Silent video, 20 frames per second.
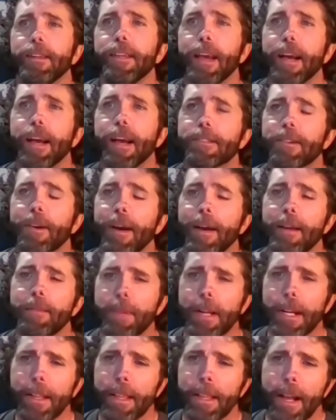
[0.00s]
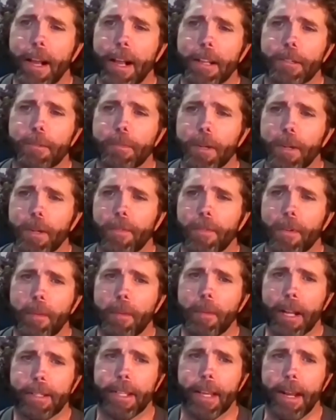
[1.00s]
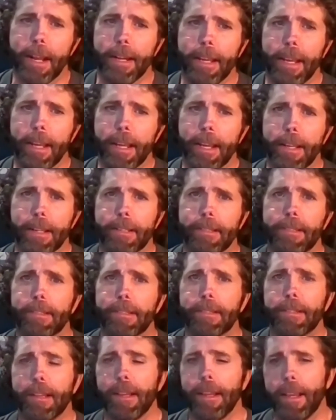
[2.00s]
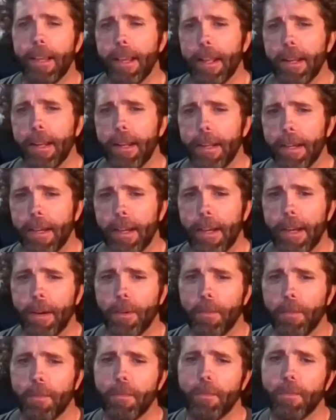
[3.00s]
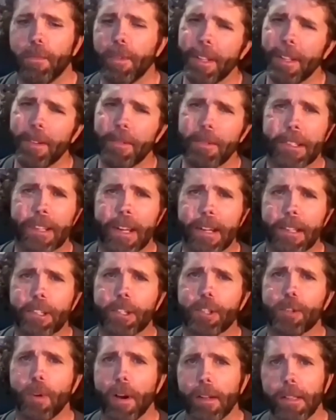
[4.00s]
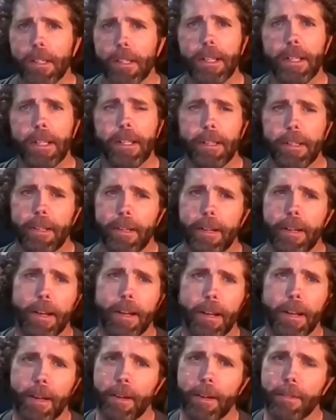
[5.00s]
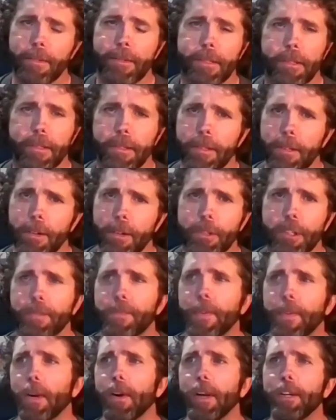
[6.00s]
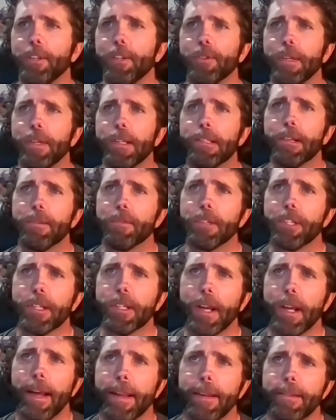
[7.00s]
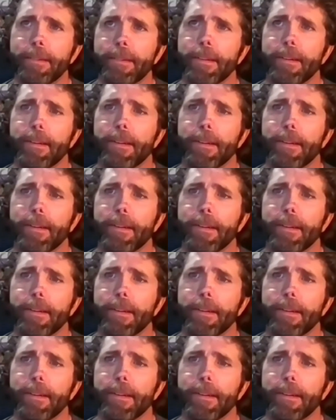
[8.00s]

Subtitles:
Yeah, so I've been in the hospital for about 10 days and really was kind of struggling, severe injuries. I was shot